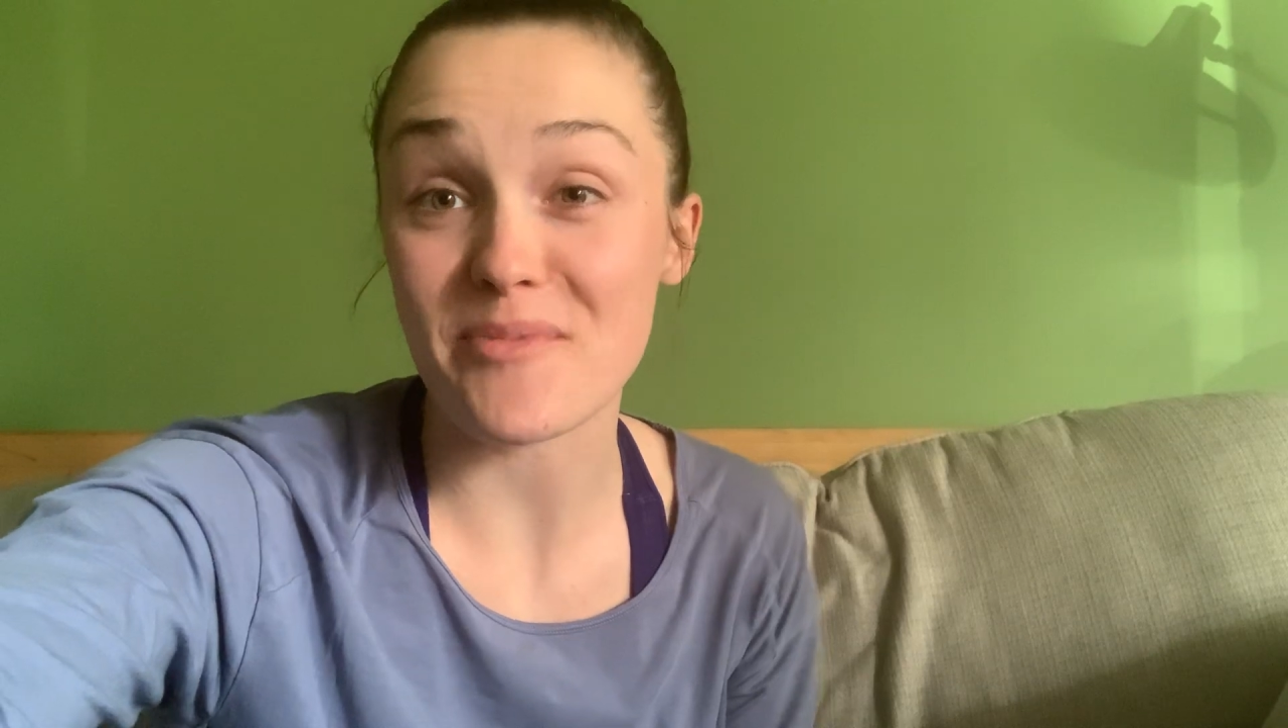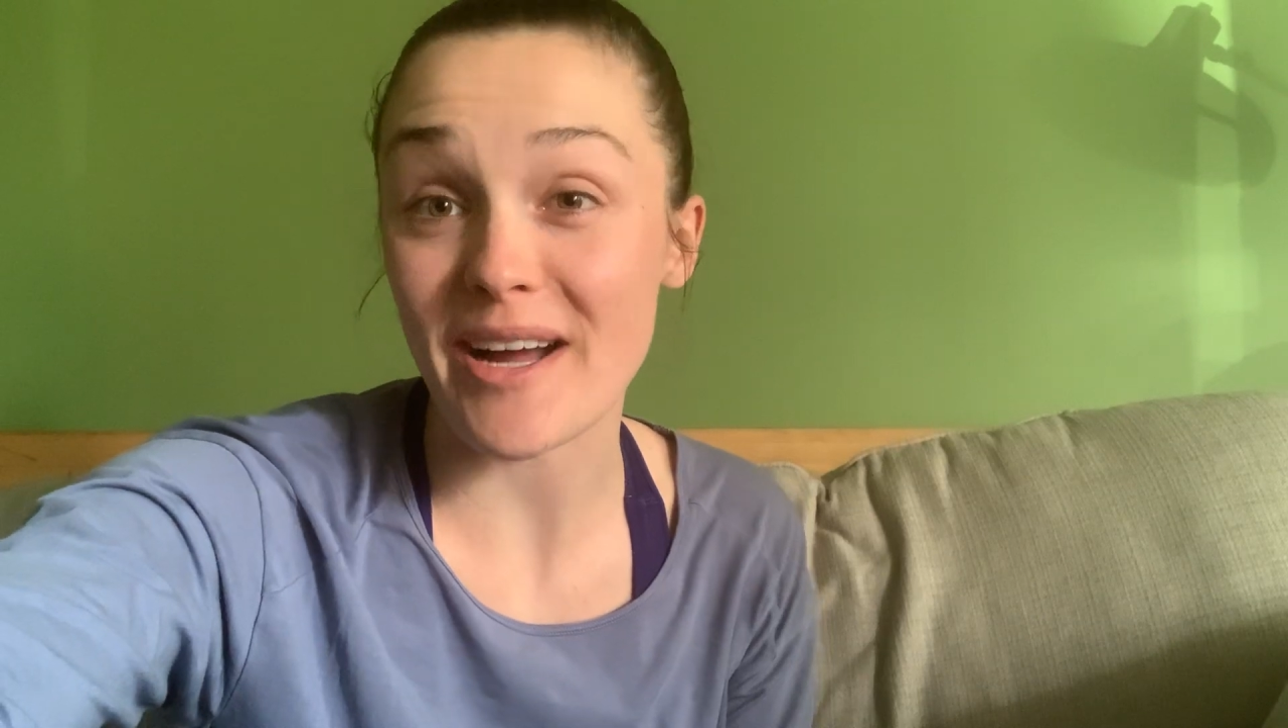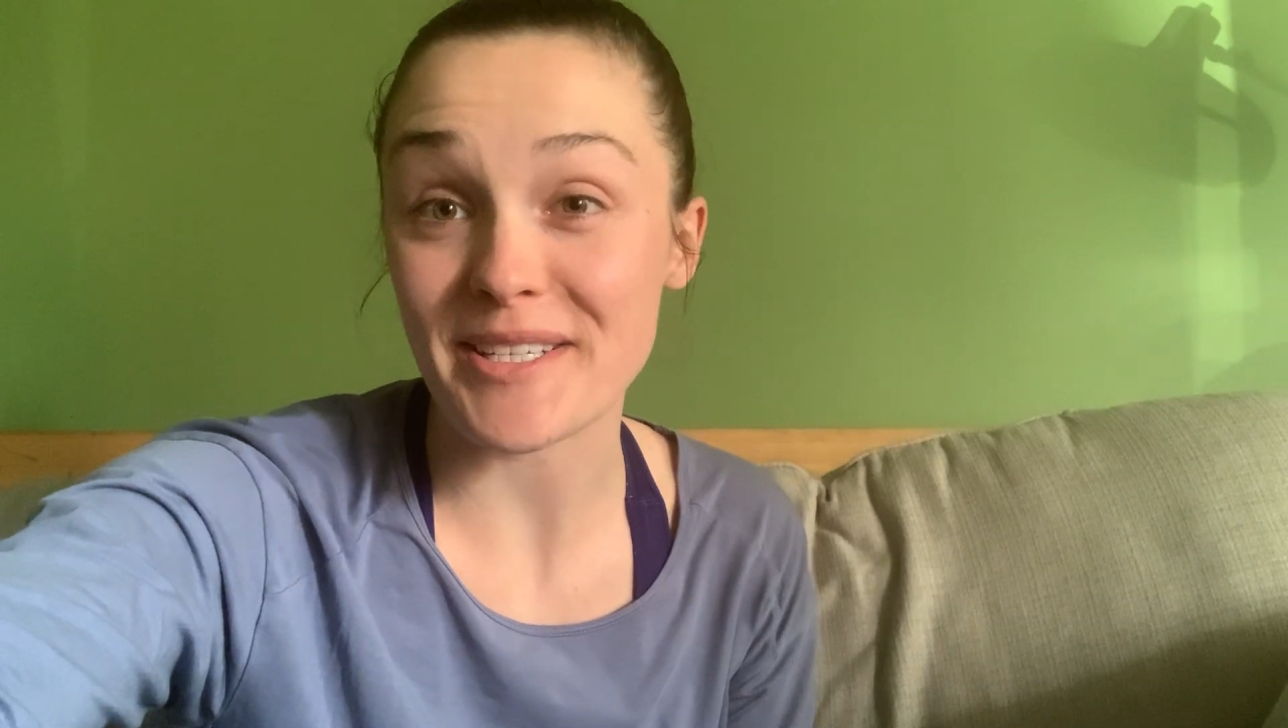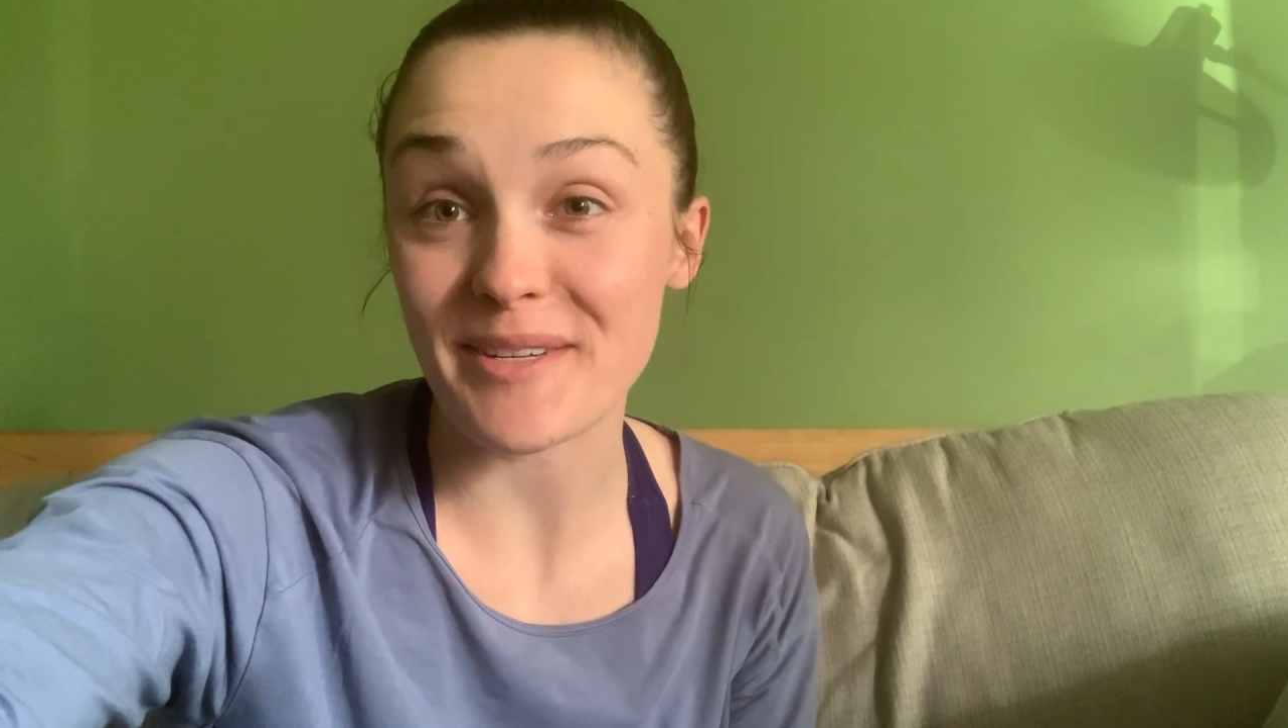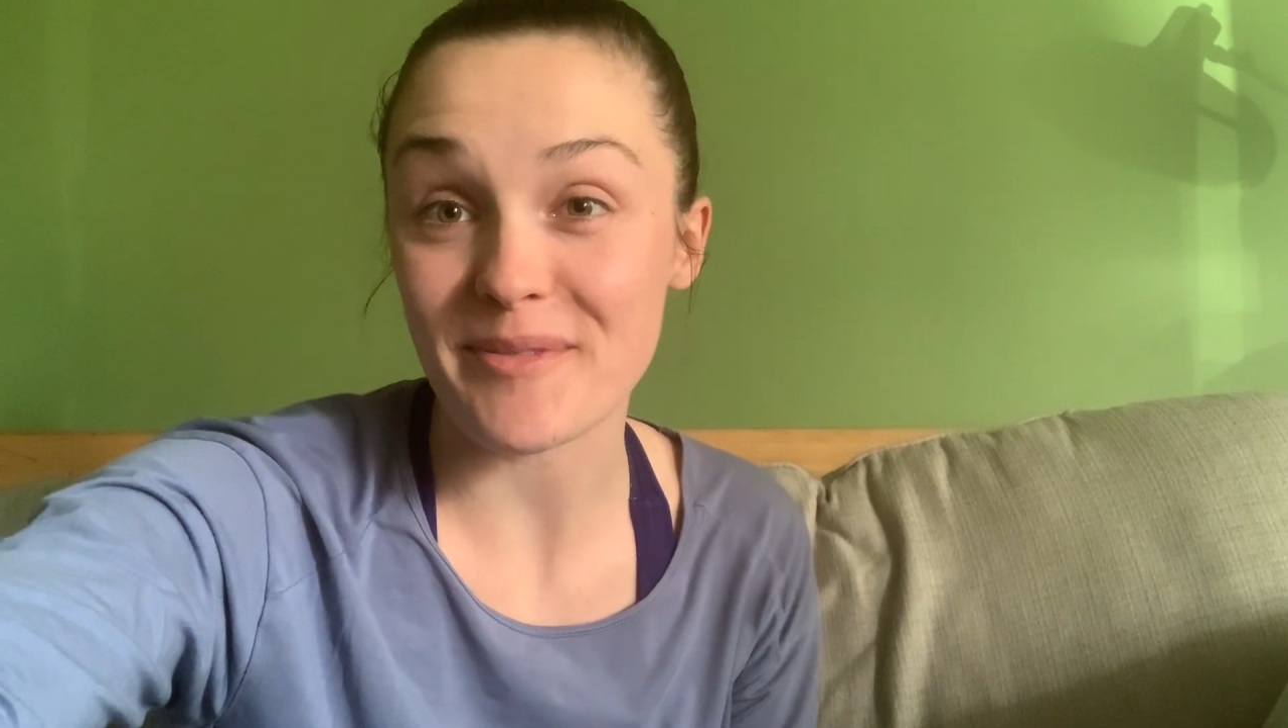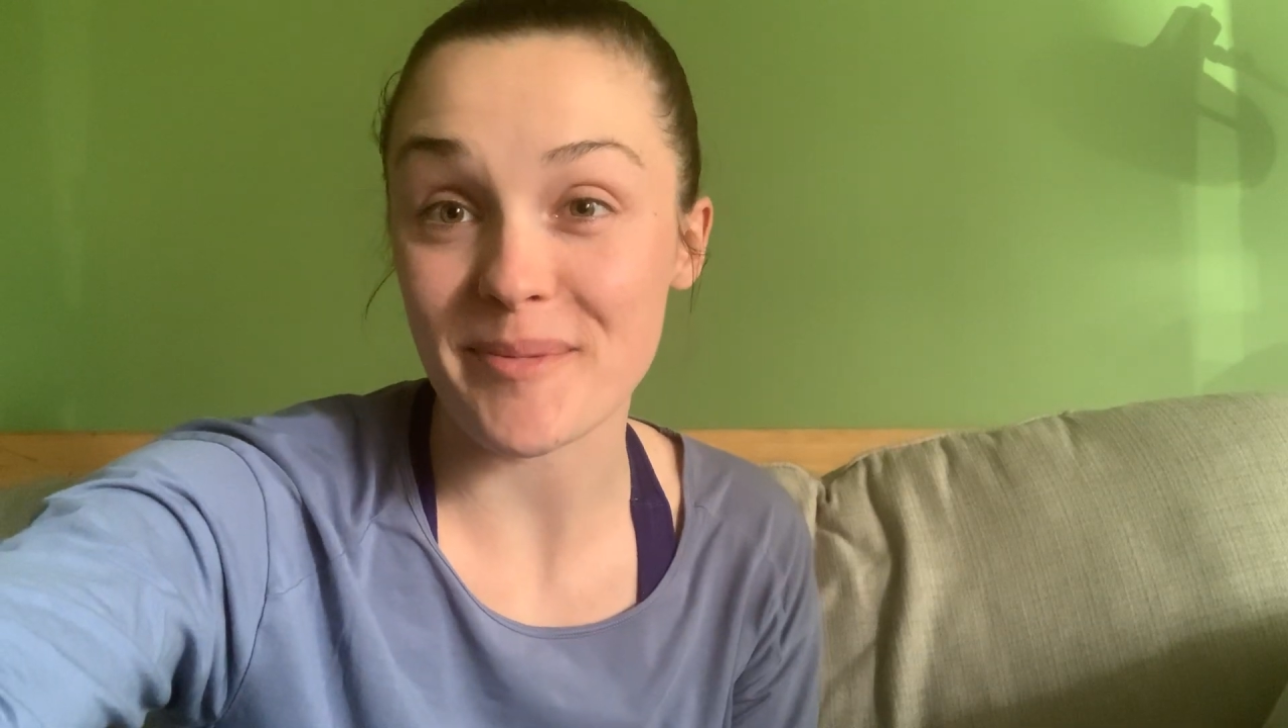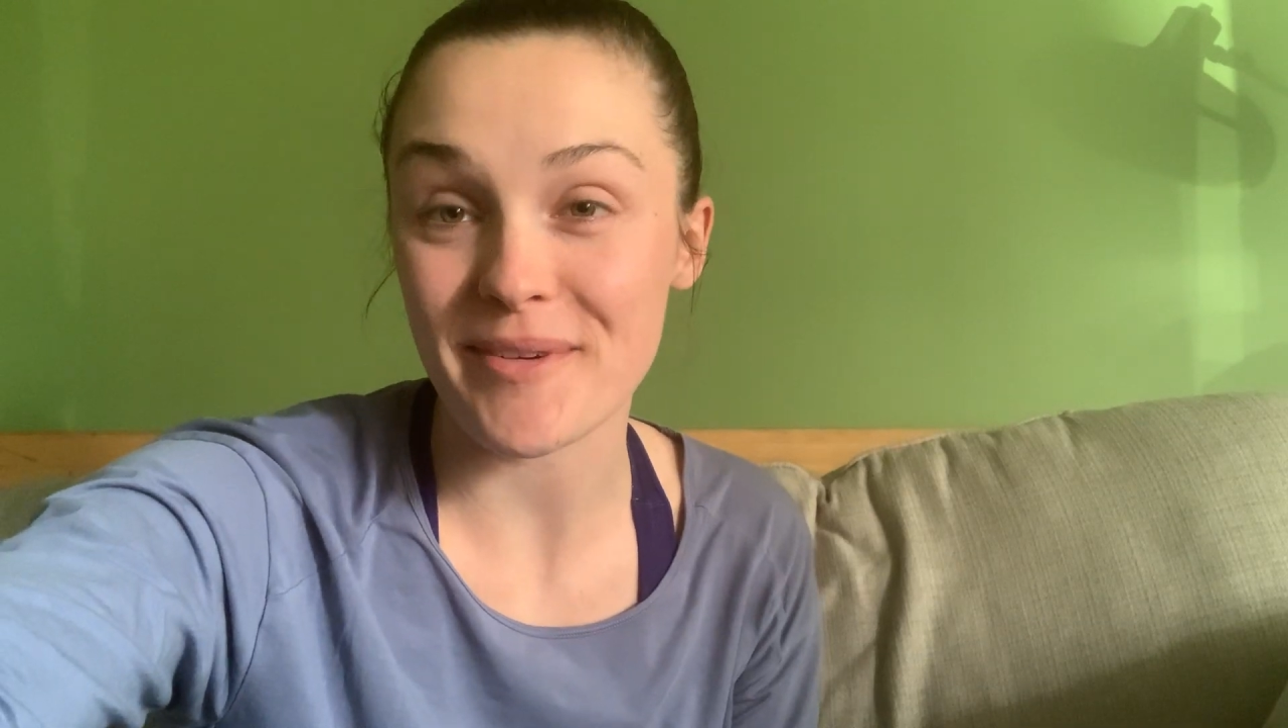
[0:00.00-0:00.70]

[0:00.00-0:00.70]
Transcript: watching for